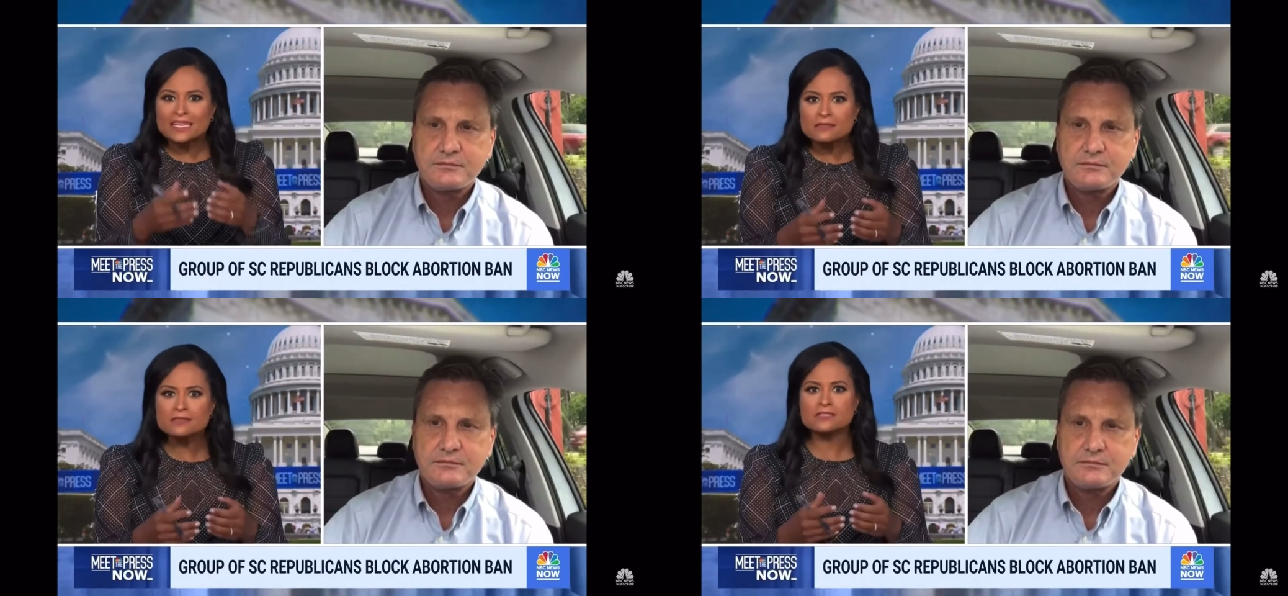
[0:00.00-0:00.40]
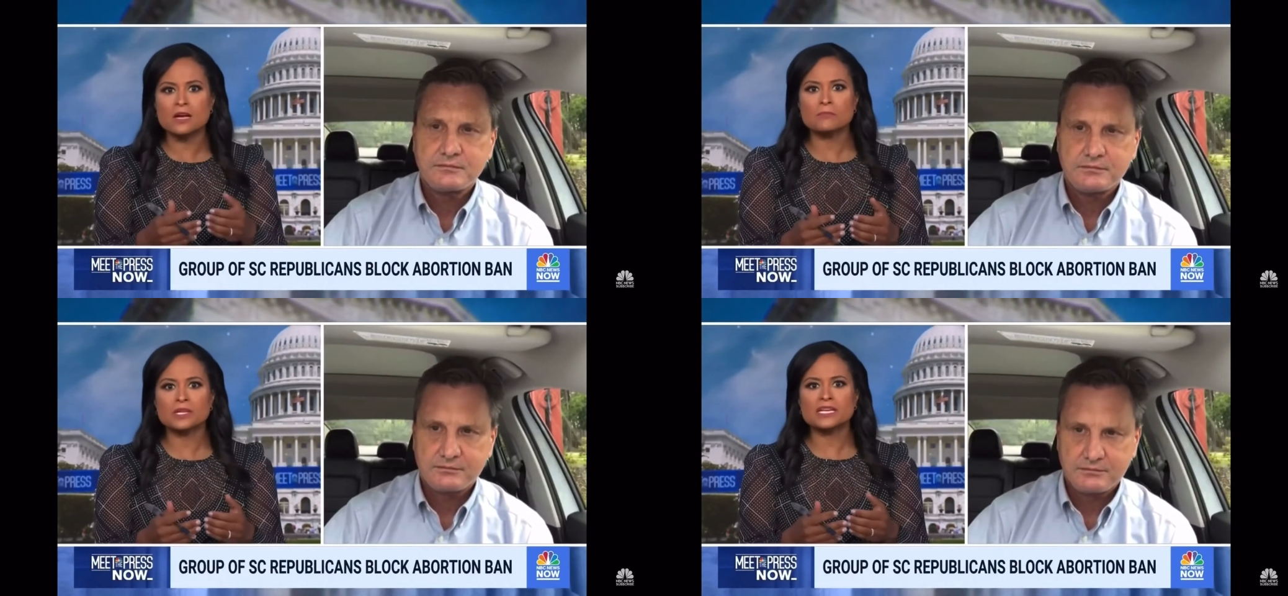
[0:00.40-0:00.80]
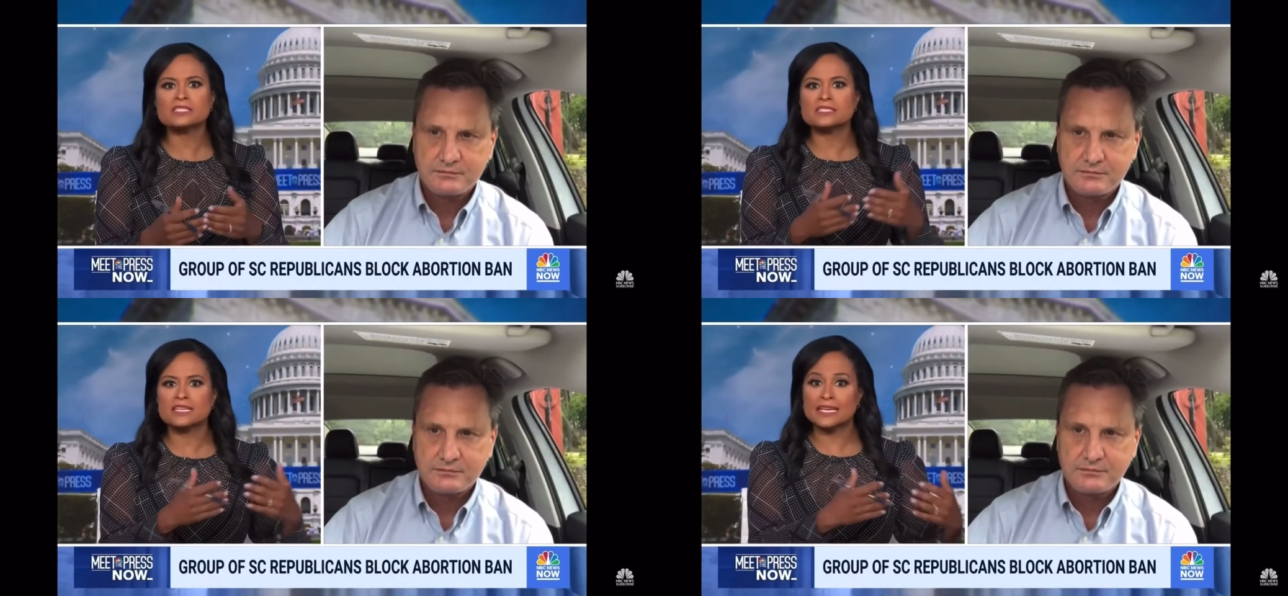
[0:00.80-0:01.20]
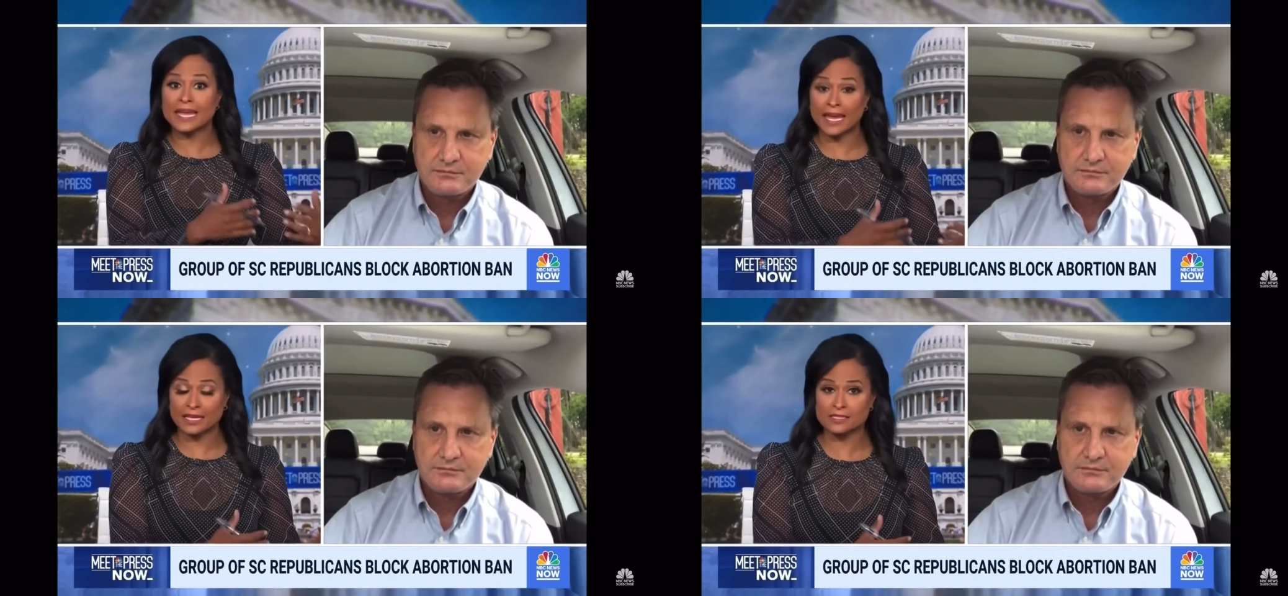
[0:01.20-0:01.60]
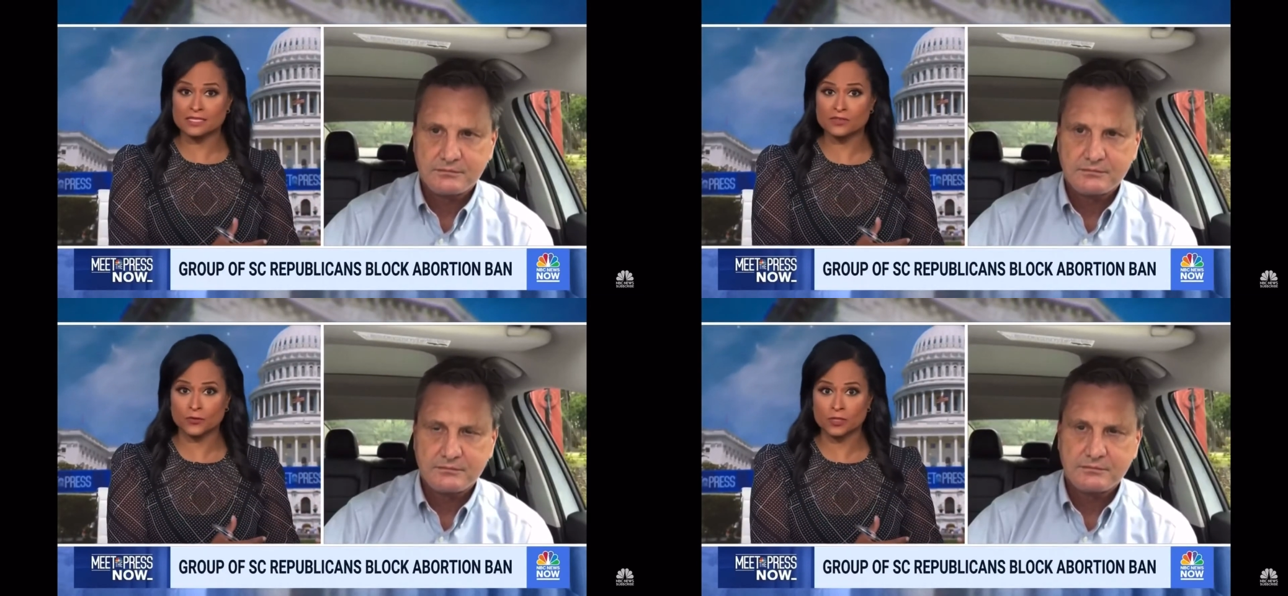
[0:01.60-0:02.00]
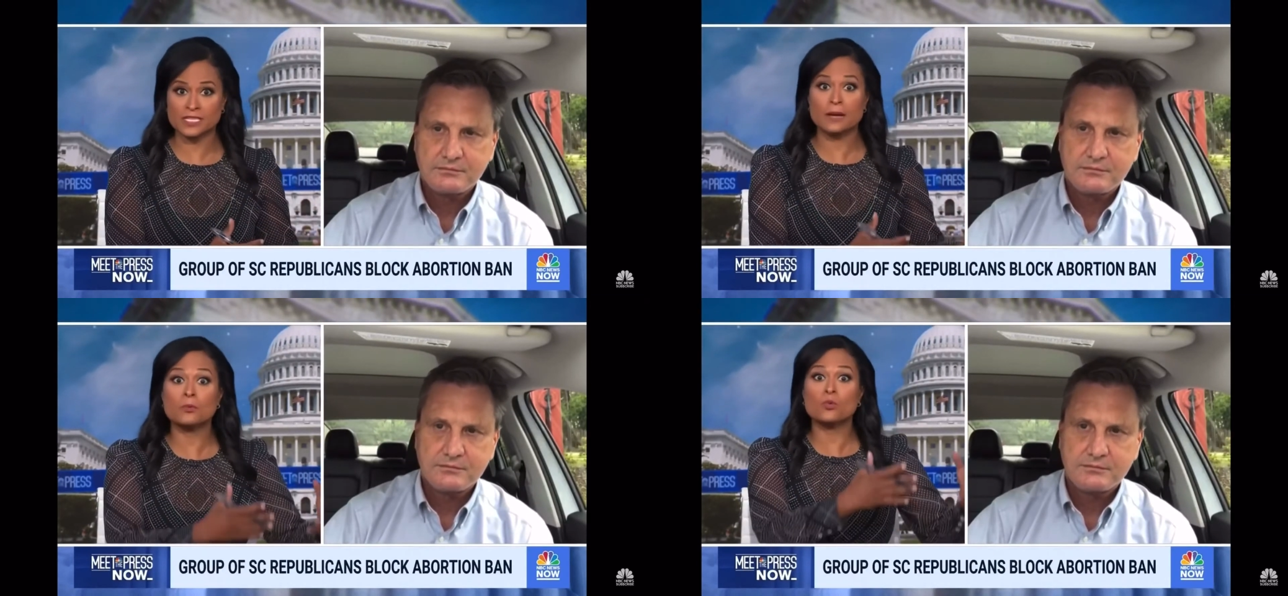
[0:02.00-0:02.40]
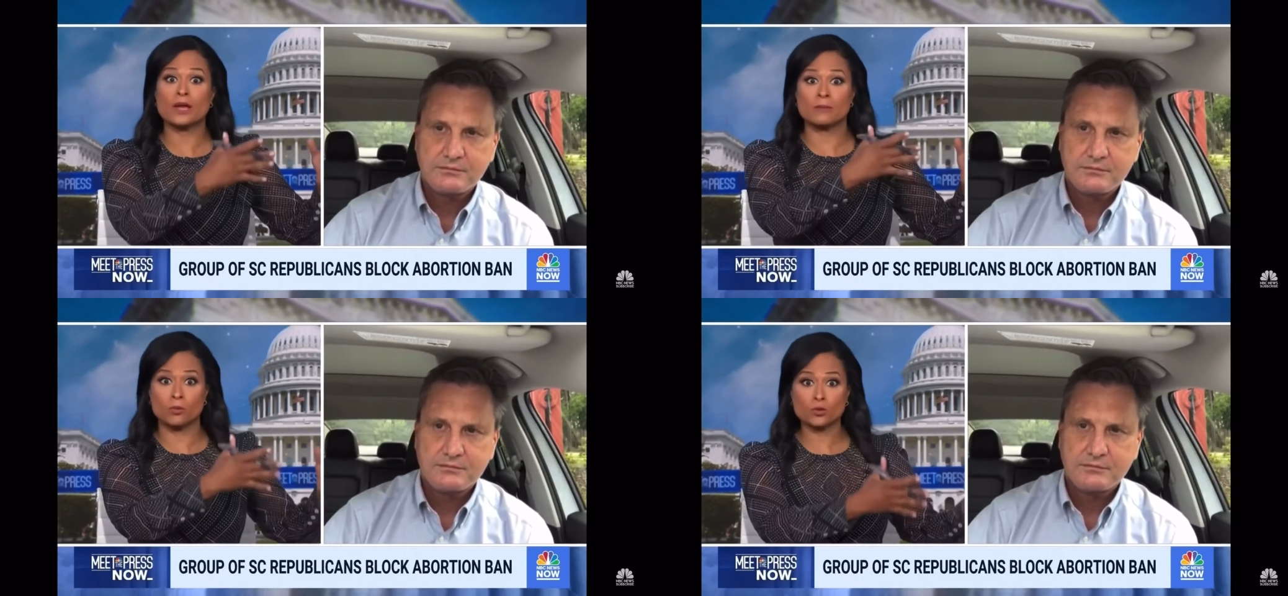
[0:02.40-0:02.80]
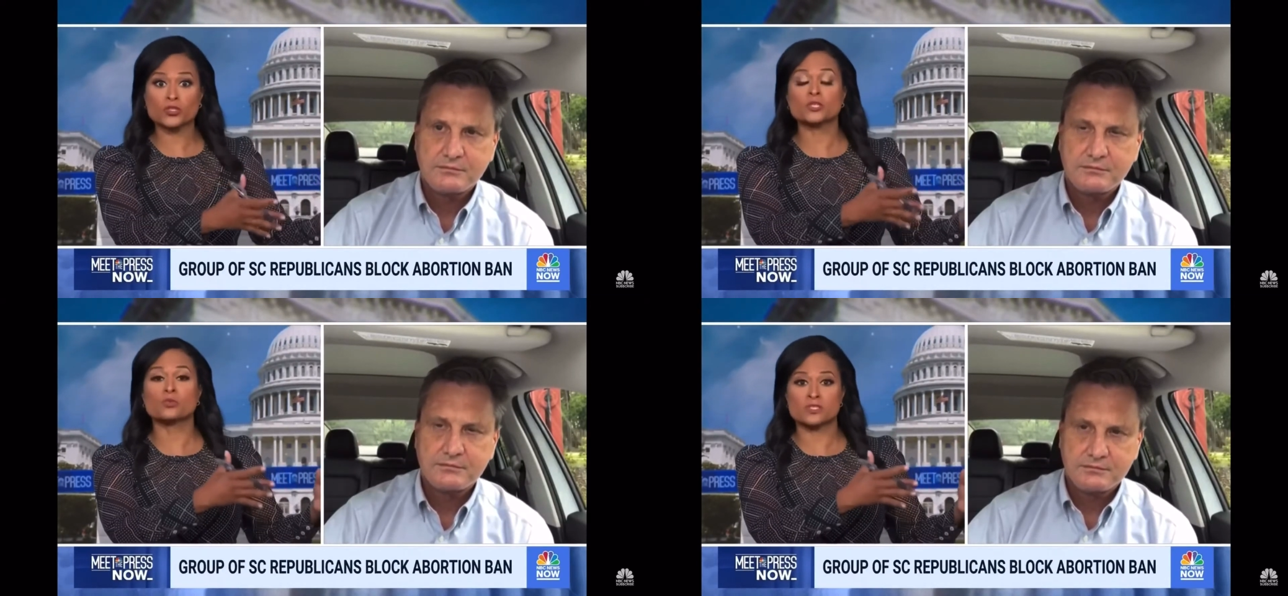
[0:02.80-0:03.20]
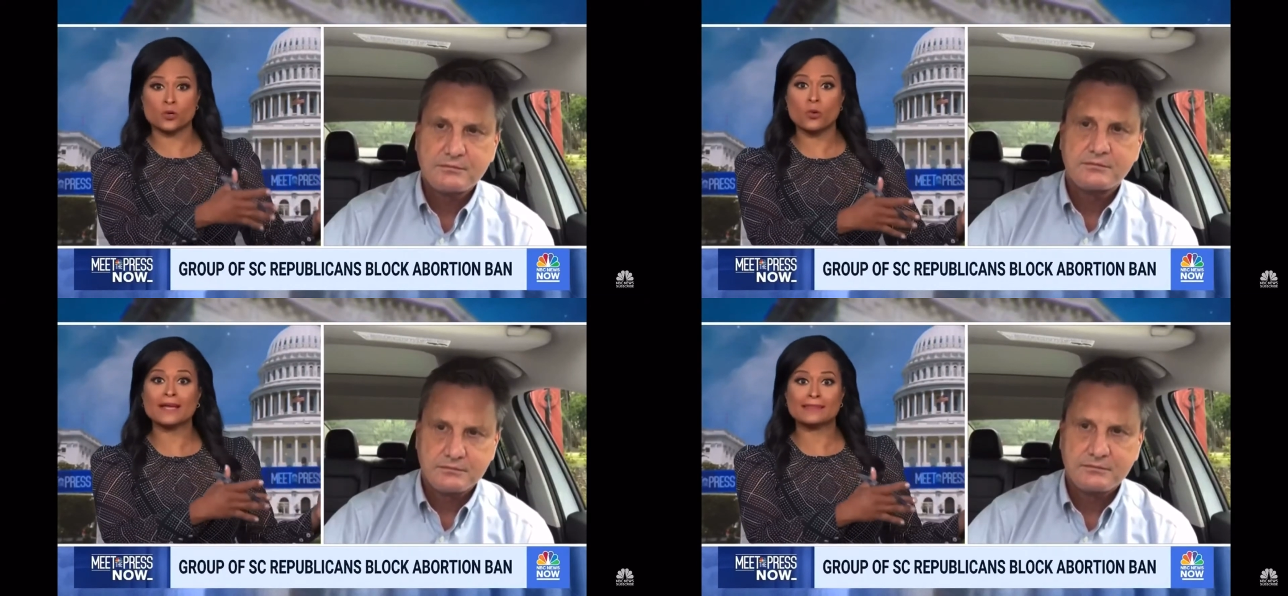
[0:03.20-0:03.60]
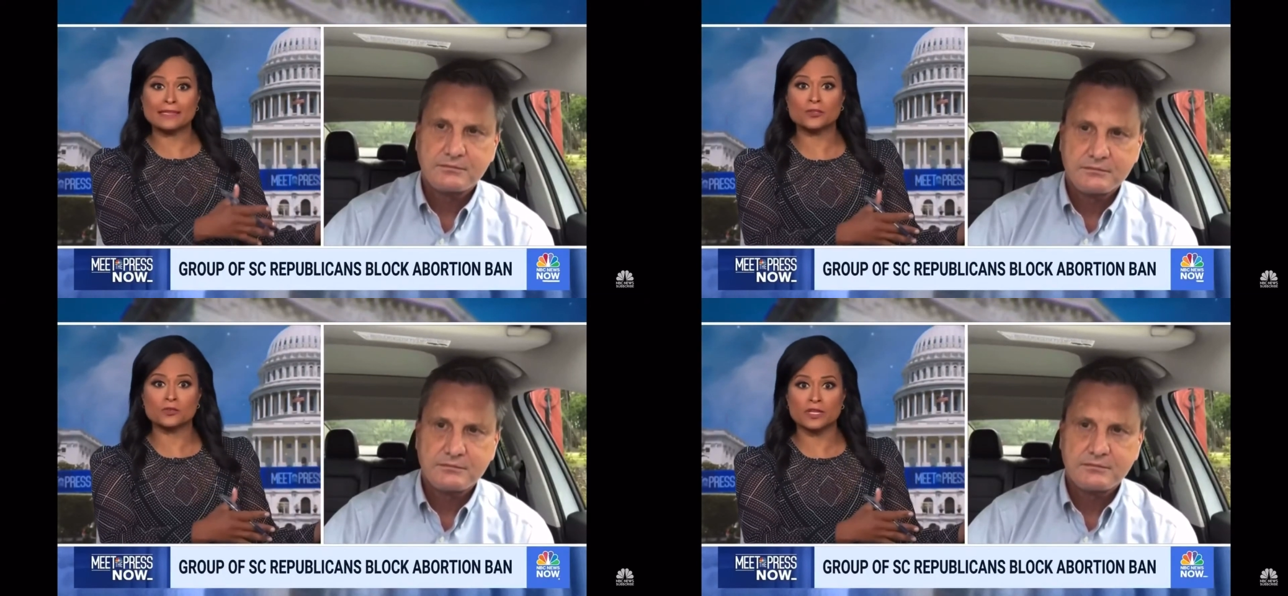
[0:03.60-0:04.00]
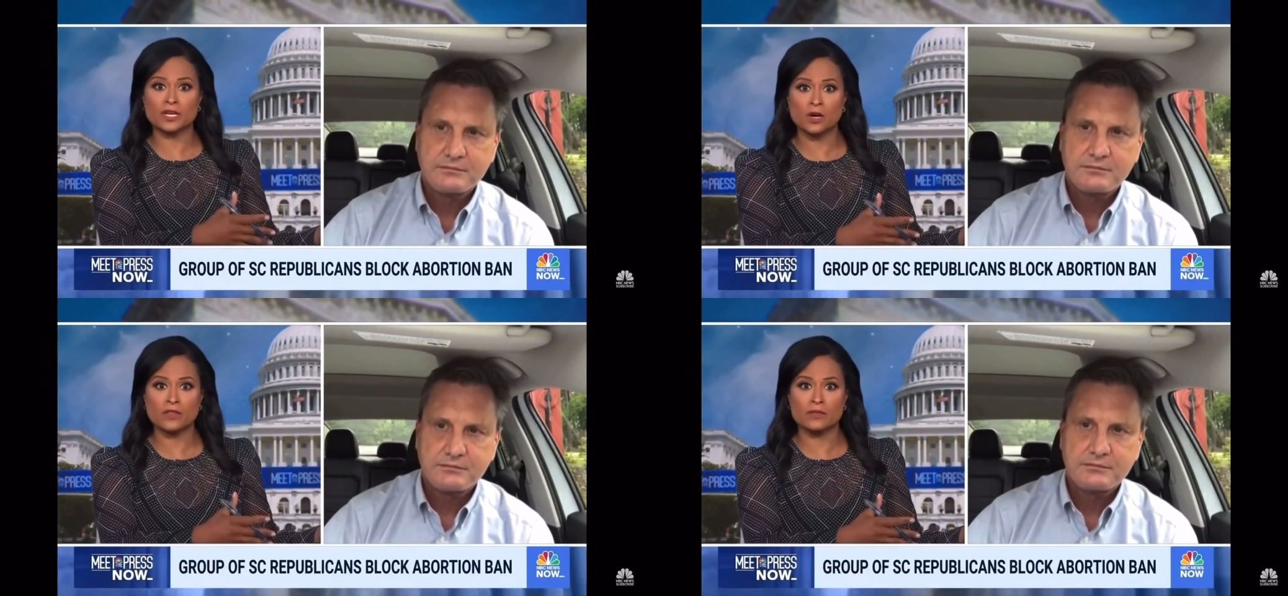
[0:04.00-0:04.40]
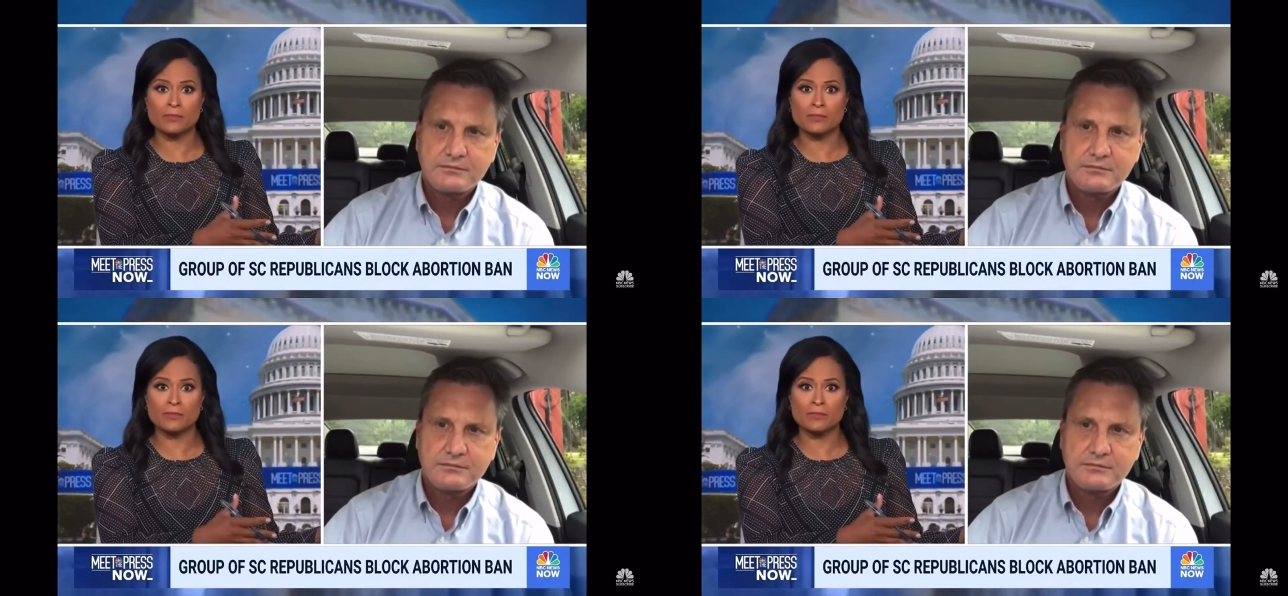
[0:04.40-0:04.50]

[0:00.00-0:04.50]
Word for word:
Speaker 1: in some places in Kansas, for example, when abortion was quite literally on the